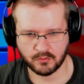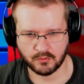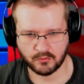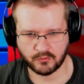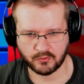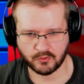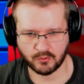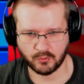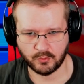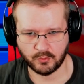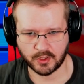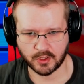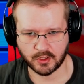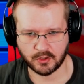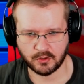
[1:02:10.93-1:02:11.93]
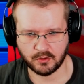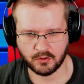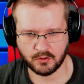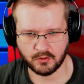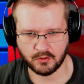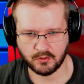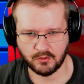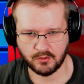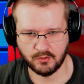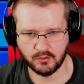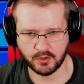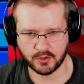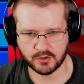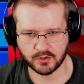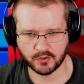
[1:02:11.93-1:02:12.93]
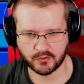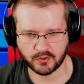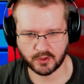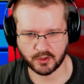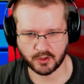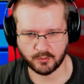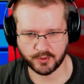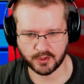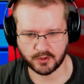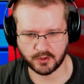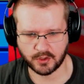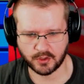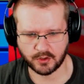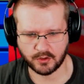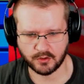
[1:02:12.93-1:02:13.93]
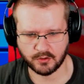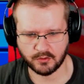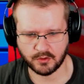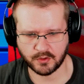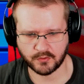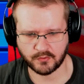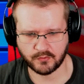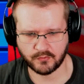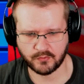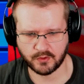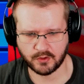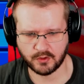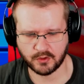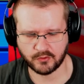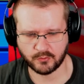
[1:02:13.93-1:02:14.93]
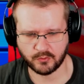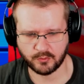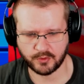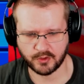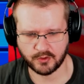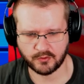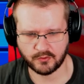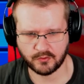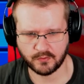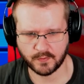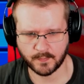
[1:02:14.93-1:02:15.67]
So we can hook it just a little bit and go as far as we please.